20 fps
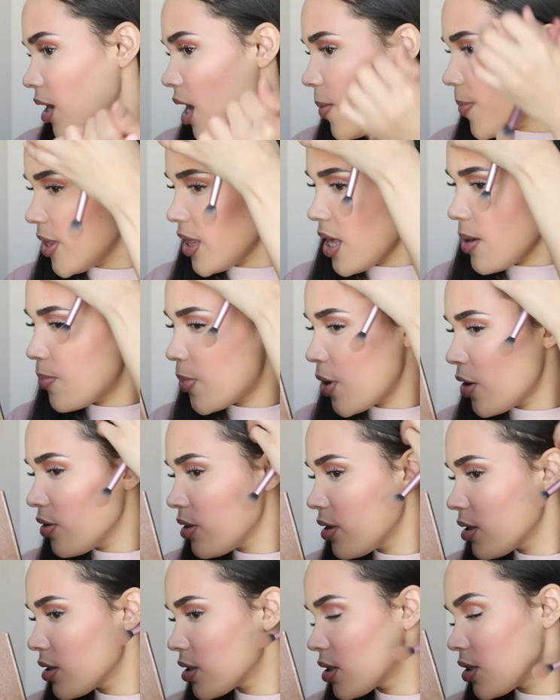I mean, they
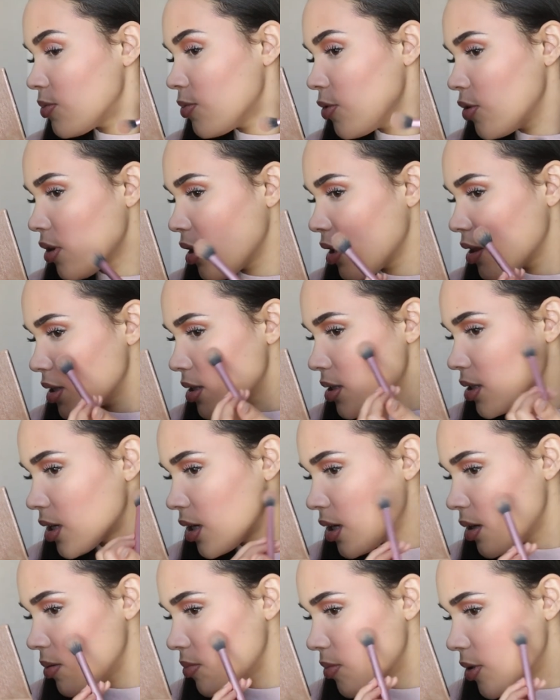both look smoother on the
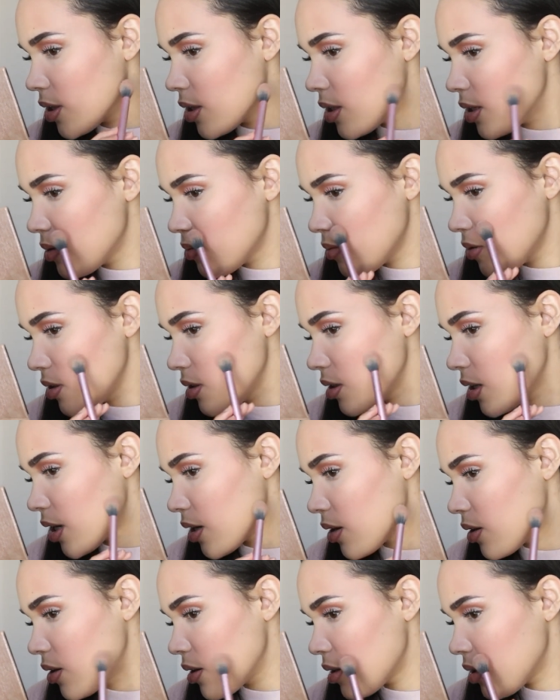skin, but this one,
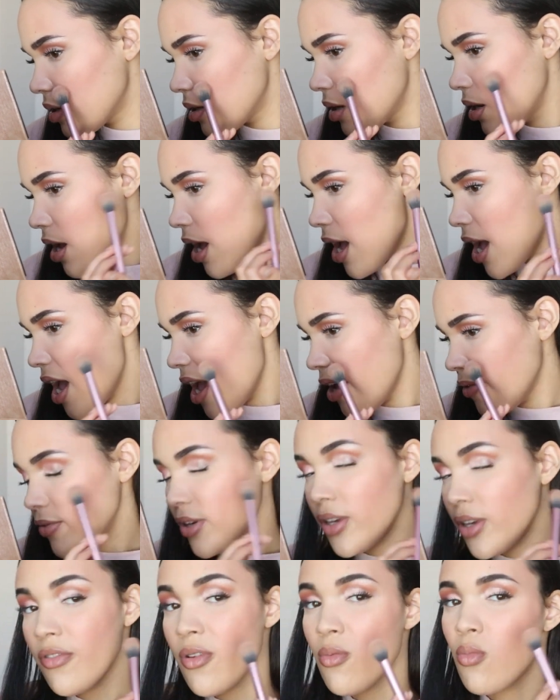like, I have
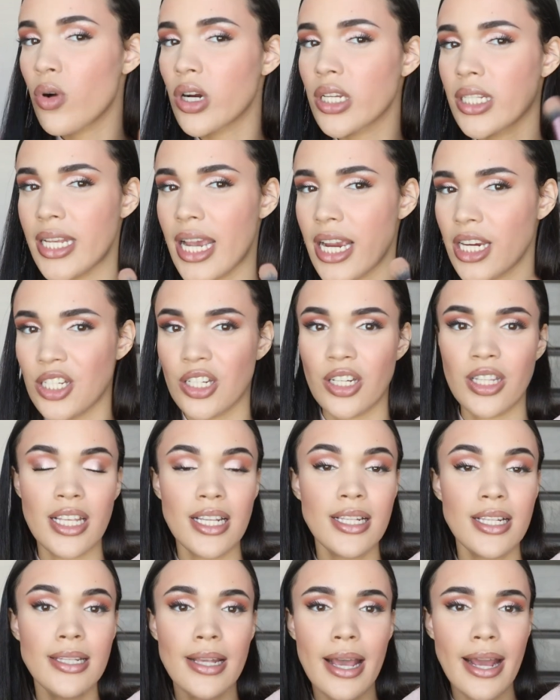even more texture.
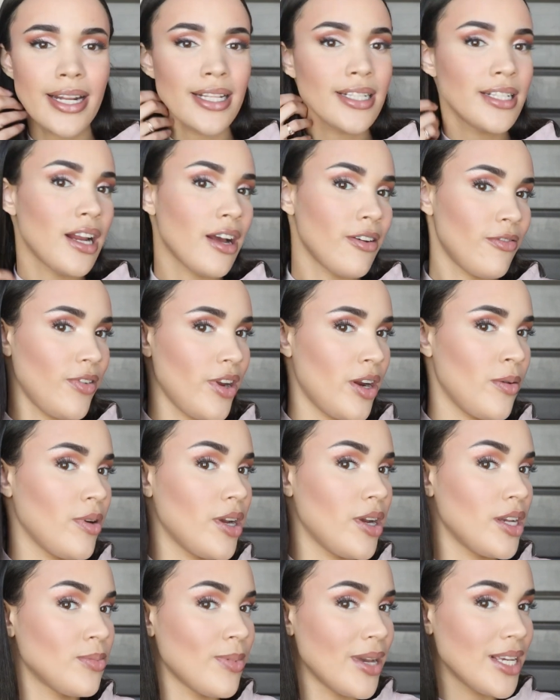This side's not fair
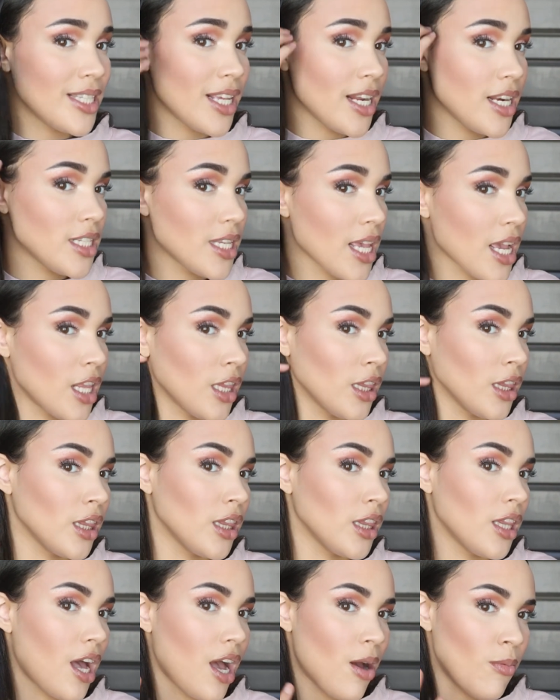because my skin is like a
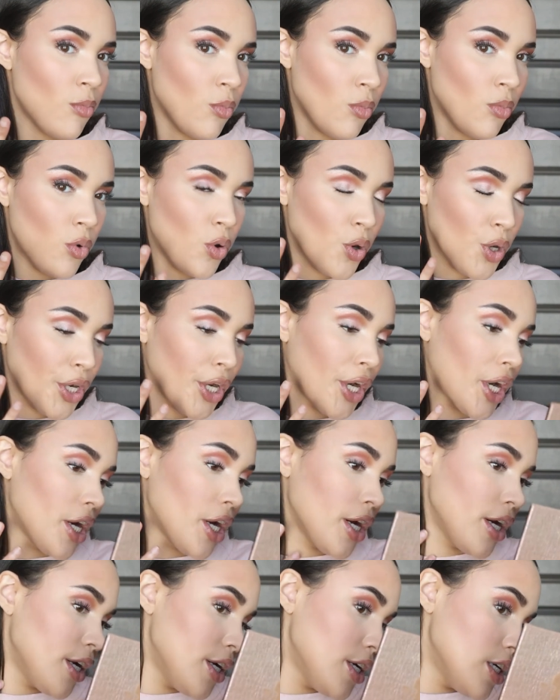lot more
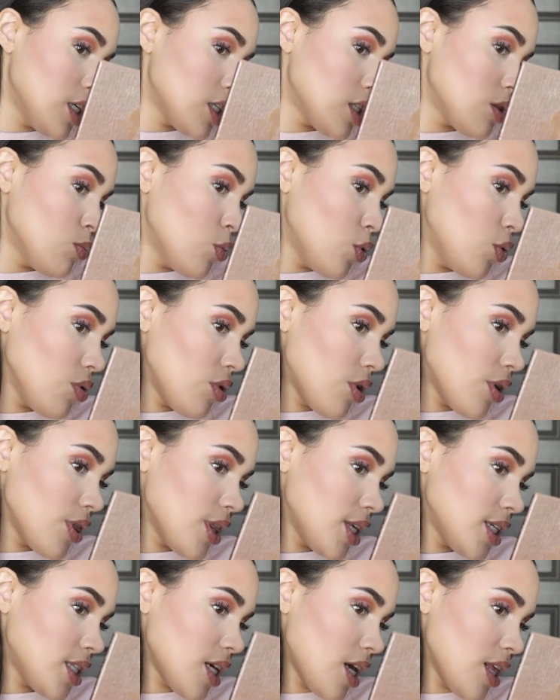smooth on
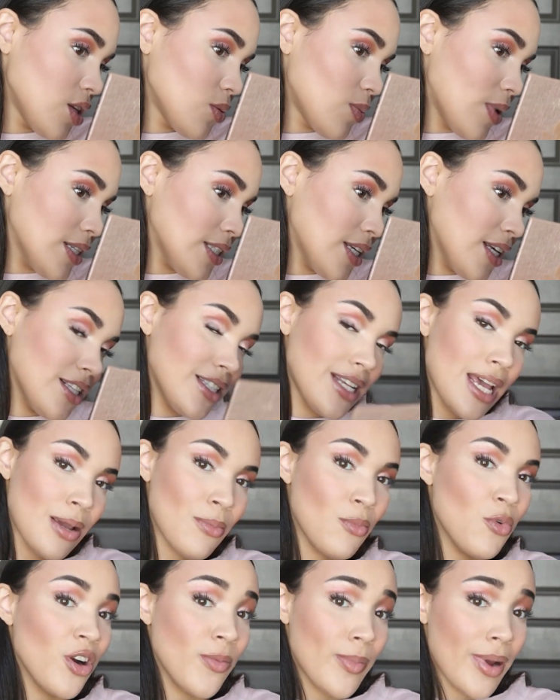this side. That's why I said it's
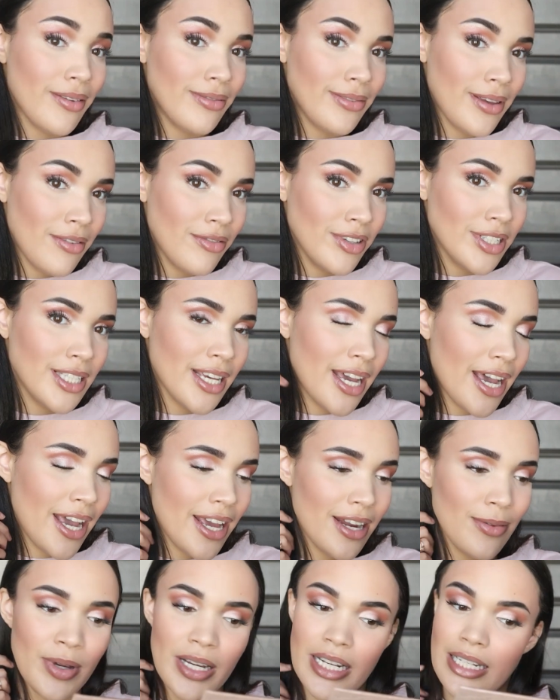like more of my favorite
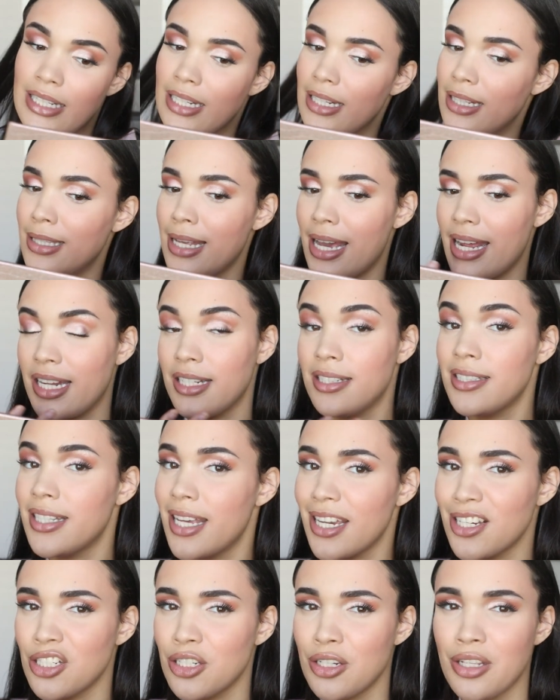side because this side has
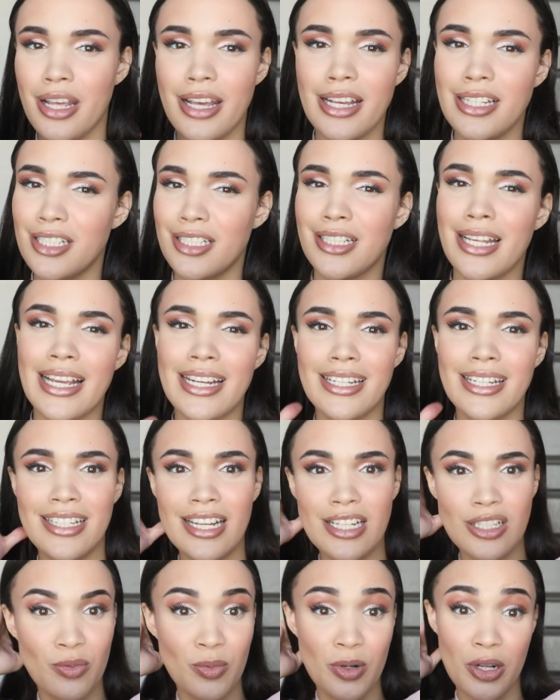texture that just like
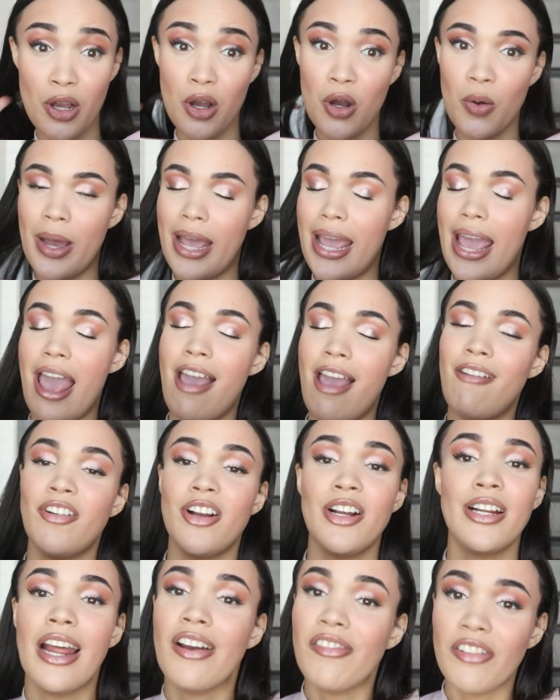doesn't want to go away
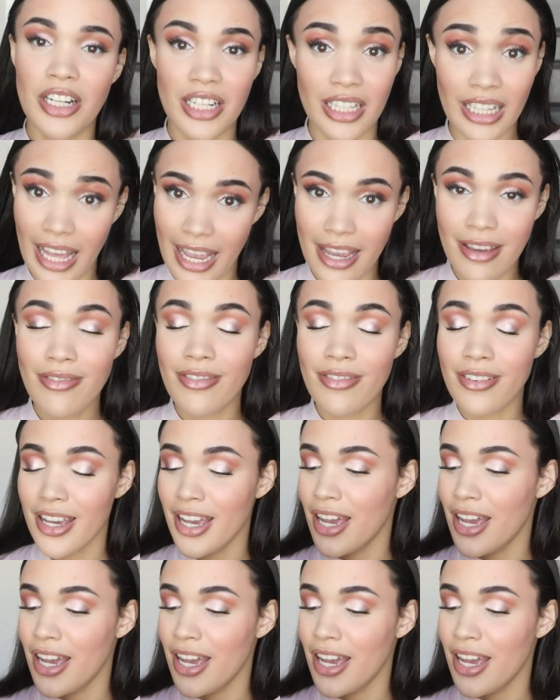ever and ever in life.